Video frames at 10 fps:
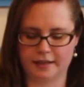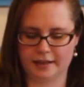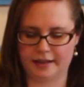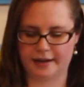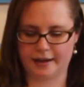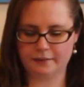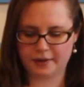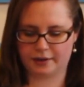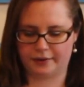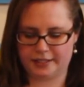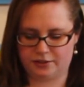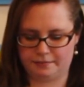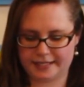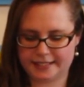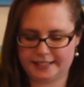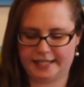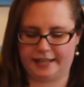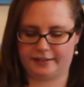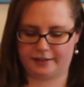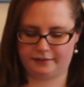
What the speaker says: And now we are going to mix it together.